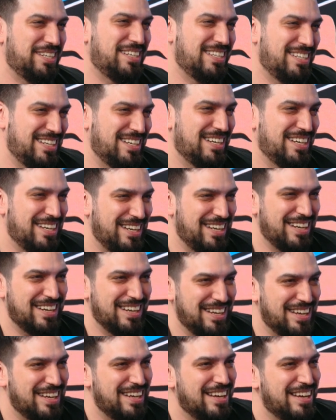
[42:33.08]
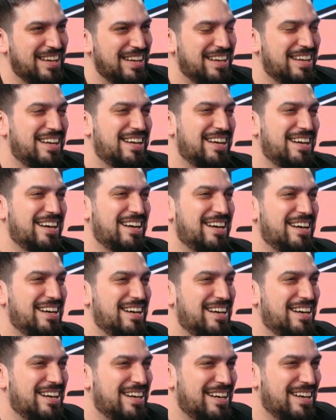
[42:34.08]

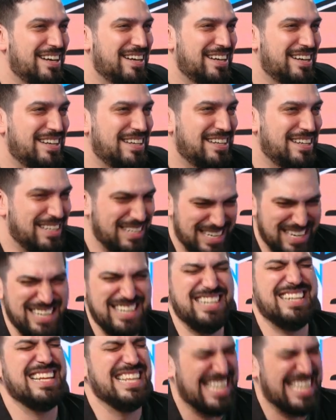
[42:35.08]
(silent)